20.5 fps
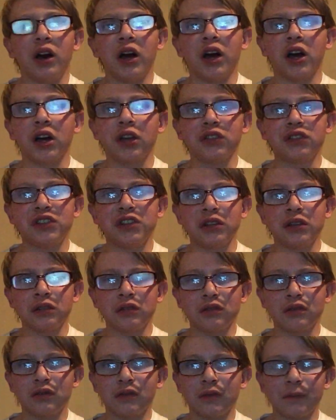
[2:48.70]

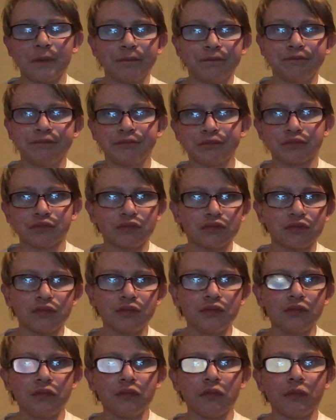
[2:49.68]
hunting
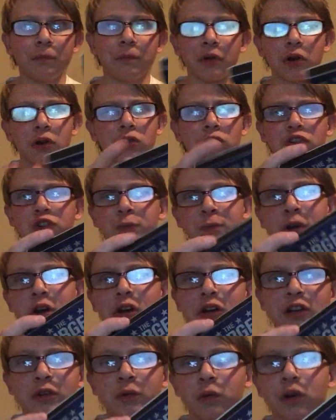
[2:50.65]
Purge
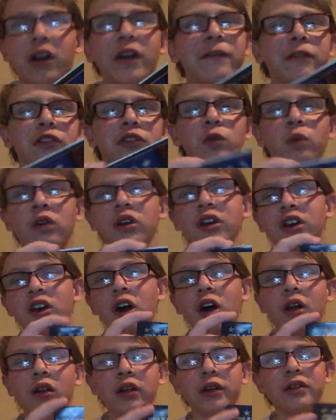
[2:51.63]
party, whatever you want to
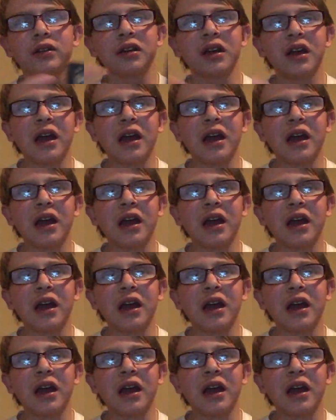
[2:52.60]
call it.